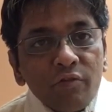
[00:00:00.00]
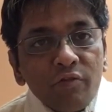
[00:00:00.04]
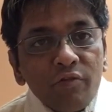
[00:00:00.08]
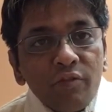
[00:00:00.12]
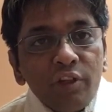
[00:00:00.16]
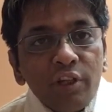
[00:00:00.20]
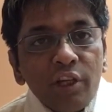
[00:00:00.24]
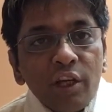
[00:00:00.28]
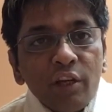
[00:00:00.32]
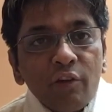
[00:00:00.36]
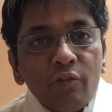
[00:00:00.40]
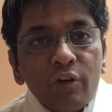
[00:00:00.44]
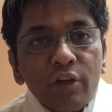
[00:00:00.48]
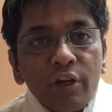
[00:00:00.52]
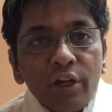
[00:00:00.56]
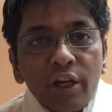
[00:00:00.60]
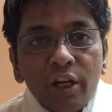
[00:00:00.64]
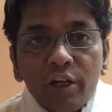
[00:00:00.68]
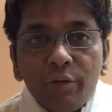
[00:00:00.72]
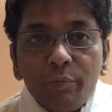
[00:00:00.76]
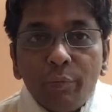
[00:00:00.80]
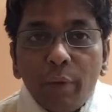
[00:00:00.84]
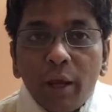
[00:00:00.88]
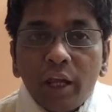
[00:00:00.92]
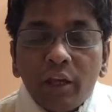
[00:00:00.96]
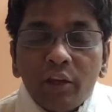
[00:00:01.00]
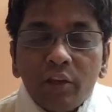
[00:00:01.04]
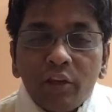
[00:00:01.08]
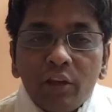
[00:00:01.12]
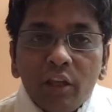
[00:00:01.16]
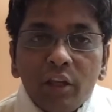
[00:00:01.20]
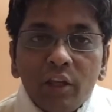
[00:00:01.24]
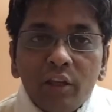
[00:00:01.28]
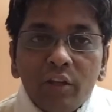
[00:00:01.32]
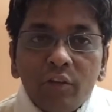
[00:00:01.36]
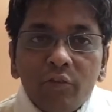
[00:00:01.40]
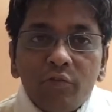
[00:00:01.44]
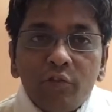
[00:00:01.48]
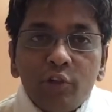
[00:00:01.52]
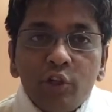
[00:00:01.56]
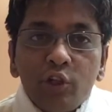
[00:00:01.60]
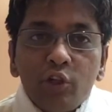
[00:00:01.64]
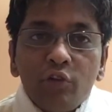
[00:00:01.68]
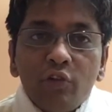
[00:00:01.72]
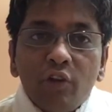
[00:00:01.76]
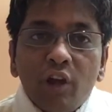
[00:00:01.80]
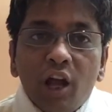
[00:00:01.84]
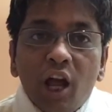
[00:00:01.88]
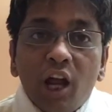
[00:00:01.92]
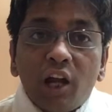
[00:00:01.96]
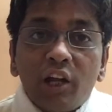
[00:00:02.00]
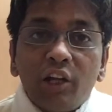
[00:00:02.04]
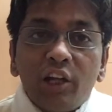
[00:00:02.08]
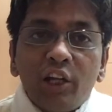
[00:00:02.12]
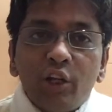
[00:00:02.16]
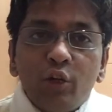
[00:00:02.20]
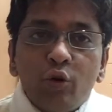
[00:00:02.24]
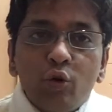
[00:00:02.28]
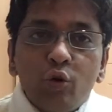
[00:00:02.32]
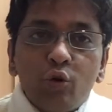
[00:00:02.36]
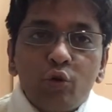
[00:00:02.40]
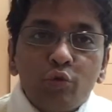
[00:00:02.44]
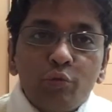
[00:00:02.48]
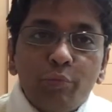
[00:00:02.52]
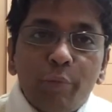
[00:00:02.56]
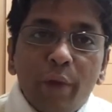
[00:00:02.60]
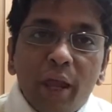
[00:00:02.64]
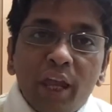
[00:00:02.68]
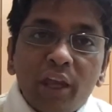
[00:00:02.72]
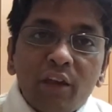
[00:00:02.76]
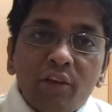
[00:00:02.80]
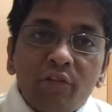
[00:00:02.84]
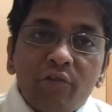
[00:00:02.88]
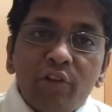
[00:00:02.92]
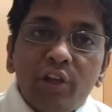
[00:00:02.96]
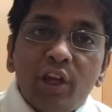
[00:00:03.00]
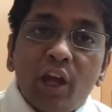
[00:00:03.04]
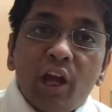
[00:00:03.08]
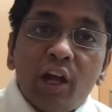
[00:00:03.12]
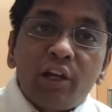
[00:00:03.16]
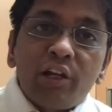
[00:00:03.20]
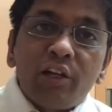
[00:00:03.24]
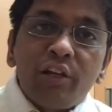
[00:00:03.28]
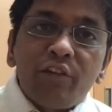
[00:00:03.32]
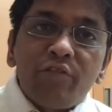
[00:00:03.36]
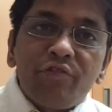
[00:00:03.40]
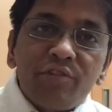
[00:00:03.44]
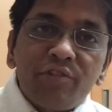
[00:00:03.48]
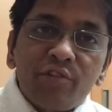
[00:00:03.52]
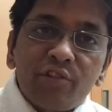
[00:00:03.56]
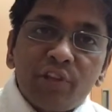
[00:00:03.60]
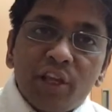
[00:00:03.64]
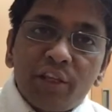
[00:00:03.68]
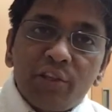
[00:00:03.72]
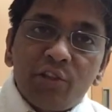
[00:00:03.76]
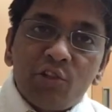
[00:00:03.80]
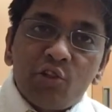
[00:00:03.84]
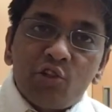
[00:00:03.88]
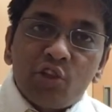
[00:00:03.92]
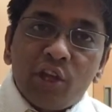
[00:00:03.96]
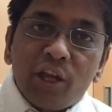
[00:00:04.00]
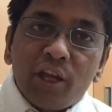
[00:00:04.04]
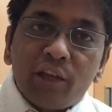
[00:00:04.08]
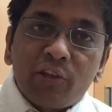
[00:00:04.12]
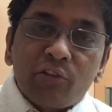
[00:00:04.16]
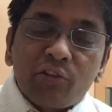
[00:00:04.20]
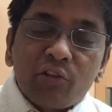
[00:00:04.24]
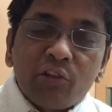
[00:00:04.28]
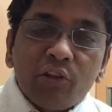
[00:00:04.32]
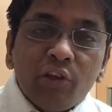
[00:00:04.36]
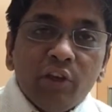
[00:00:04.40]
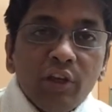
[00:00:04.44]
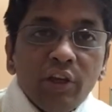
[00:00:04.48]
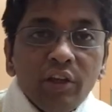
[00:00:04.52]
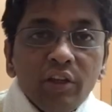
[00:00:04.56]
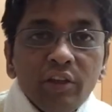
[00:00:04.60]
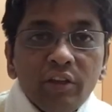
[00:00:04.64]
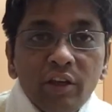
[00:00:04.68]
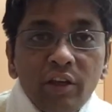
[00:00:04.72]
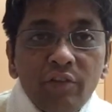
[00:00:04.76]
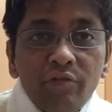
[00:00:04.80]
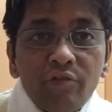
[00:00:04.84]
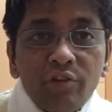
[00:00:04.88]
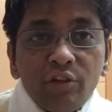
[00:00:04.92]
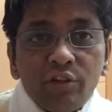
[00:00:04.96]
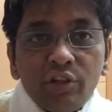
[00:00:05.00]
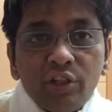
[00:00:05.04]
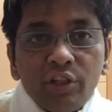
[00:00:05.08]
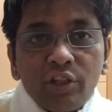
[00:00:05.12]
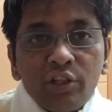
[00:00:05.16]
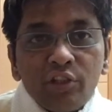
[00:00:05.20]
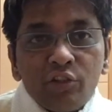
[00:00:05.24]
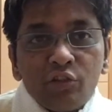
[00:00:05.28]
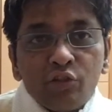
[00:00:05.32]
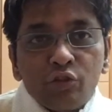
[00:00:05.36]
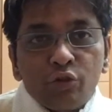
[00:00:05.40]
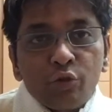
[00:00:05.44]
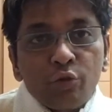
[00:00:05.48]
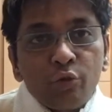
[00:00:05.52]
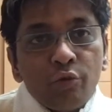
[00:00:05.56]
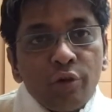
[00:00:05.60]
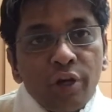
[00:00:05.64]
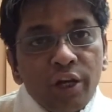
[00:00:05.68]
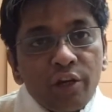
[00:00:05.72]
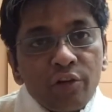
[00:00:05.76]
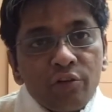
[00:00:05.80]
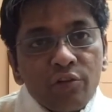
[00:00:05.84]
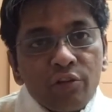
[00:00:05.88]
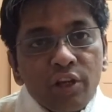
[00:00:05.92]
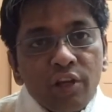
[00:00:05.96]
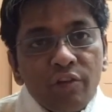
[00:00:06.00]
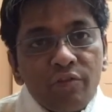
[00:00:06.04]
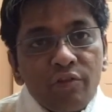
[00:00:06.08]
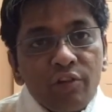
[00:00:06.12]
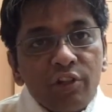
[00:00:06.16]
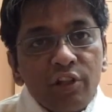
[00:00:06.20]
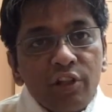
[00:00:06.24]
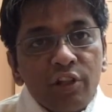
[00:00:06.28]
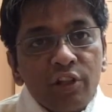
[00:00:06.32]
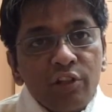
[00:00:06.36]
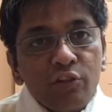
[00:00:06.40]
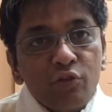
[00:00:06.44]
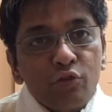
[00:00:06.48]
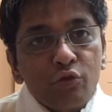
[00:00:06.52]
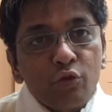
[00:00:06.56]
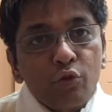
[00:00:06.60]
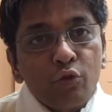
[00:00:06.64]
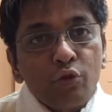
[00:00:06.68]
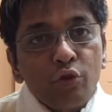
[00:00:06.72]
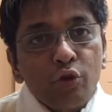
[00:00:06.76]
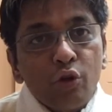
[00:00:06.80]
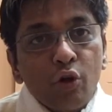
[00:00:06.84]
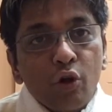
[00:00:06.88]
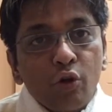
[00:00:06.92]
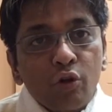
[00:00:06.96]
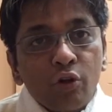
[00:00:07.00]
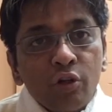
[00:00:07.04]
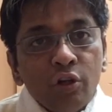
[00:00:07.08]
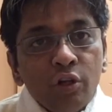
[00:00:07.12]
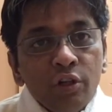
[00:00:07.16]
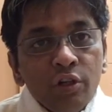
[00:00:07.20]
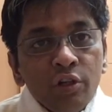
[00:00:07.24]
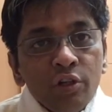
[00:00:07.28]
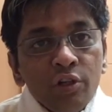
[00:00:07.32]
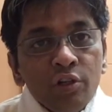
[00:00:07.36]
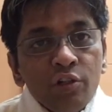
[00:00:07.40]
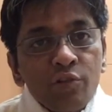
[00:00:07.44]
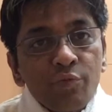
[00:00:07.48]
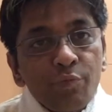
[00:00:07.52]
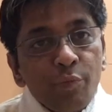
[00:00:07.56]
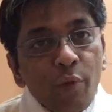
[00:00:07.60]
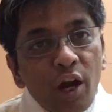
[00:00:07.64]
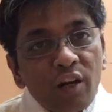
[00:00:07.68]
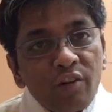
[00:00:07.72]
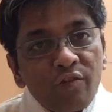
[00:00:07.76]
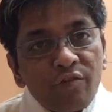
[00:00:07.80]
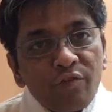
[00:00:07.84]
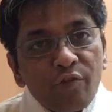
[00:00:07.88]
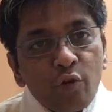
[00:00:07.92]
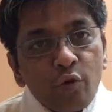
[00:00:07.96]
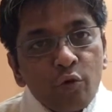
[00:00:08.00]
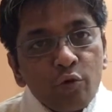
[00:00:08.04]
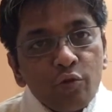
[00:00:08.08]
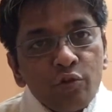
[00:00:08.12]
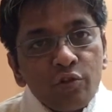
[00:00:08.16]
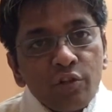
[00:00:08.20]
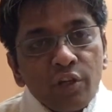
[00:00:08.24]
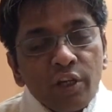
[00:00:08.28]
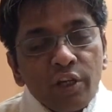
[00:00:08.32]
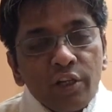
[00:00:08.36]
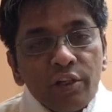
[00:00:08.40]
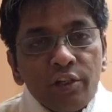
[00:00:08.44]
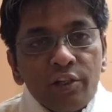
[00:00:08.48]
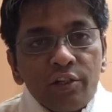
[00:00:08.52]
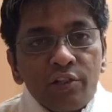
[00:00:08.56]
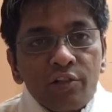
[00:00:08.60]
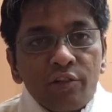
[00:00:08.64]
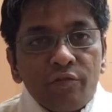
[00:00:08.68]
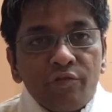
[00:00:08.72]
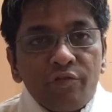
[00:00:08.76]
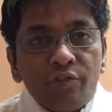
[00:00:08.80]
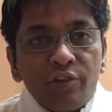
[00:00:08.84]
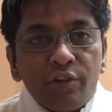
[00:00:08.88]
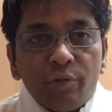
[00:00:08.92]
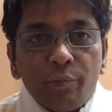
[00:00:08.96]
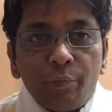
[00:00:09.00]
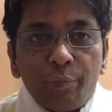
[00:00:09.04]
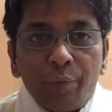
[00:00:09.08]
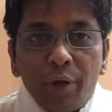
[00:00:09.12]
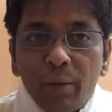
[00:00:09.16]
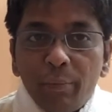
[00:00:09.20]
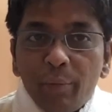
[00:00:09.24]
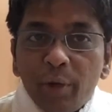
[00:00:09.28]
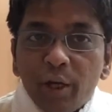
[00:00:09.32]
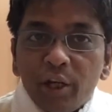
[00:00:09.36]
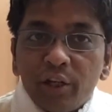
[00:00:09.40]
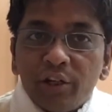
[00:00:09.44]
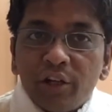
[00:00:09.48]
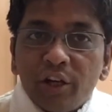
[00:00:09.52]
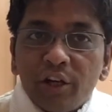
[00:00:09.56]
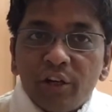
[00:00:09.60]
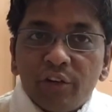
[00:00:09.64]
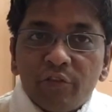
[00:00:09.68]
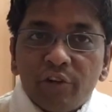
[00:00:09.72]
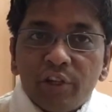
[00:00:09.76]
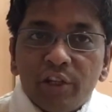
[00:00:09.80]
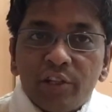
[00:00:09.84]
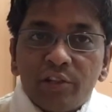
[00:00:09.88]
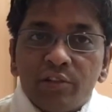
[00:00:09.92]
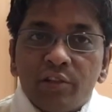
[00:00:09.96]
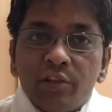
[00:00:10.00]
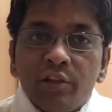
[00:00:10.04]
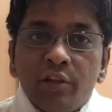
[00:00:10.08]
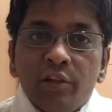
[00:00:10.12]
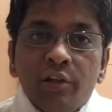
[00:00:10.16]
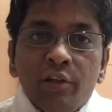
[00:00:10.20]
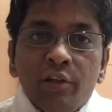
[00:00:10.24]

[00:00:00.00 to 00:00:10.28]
We have a net banking. We hardly go to bank. We hardly sign checks. Everything is through net. Everything is through your smartphones, and it's with the payment gateways.